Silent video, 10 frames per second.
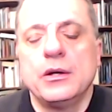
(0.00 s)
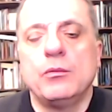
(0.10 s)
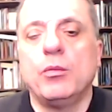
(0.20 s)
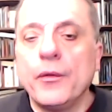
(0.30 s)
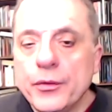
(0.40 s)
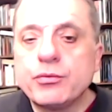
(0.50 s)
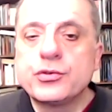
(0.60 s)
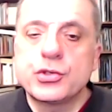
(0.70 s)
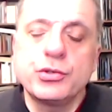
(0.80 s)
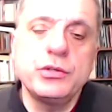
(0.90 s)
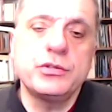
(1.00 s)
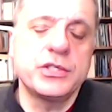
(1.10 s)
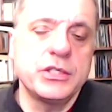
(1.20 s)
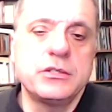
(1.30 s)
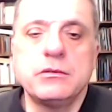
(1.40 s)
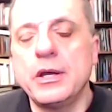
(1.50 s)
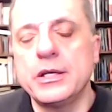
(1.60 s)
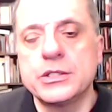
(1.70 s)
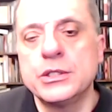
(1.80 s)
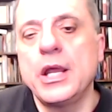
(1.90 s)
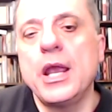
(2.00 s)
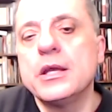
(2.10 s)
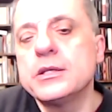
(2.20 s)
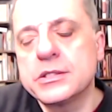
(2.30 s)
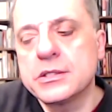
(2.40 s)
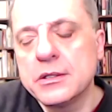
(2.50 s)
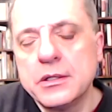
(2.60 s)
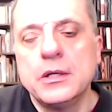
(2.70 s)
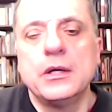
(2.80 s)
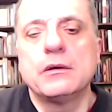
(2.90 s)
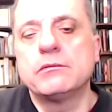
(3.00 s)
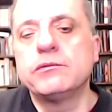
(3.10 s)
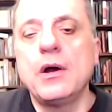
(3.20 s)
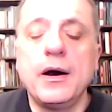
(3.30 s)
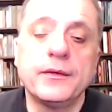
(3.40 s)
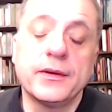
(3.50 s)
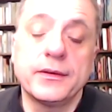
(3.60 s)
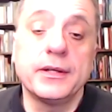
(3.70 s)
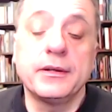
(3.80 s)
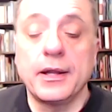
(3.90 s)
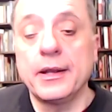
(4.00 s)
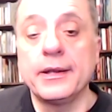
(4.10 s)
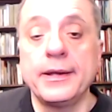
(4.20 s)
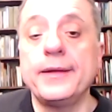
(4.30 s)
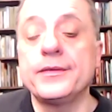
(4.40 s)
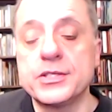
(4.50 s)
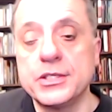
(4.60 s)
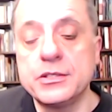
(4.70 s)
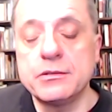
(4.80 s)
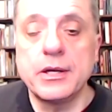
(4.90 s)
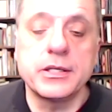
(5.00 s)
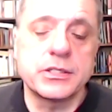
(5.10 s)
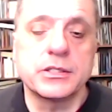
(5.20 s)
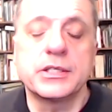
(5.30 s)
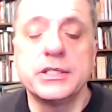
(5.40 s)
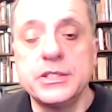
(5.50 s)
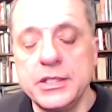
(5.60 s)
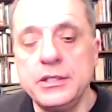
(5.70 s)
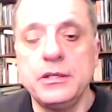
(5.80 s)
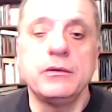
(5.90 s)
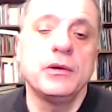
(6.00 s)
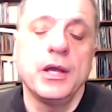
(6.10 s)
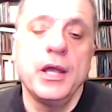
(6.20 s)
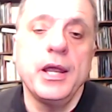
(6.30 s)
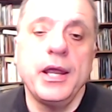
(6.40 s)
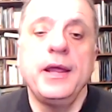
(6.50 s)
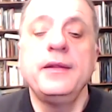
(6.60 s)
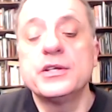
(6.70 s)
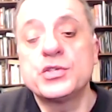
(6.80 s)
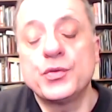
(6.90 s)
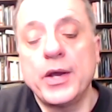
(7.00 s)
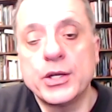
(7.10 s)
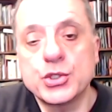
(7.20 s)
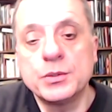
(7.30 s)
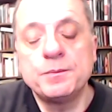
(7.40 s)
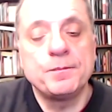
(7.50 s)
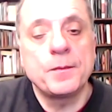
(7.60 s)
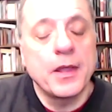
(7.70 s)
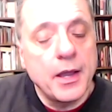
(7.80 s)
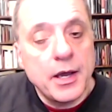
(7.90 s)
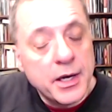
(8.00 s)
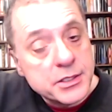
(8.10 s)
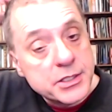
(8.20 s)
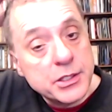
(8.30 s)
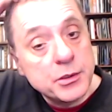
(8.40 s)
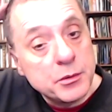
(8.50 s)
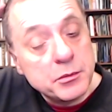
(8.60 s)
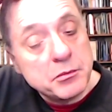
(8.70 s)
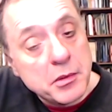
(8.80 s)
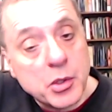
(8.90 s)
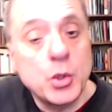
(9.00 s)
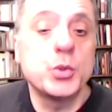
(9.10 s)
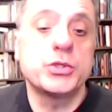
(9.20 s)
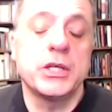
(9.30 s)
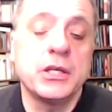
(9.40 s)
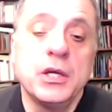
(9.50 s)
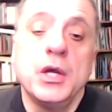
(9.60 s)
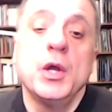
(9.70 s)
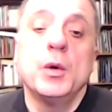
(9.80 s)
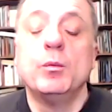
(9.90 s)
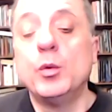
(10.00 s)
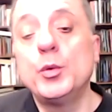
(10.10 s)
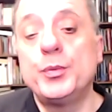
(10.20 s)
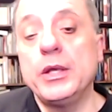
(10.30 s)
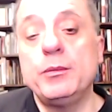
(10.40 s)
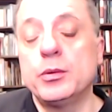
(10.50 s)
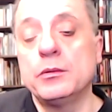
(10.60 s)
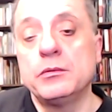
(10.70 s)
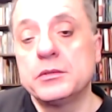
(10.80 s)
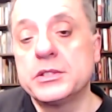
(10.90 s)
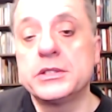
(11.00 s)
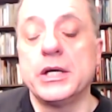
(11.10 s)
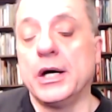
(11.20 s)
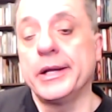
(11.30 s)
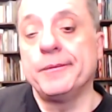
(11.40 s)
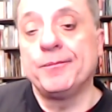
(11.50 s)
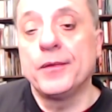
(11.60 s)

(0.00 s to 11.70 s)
what the true situation is, rather than let the situation continue in this fashion until causing more people to die?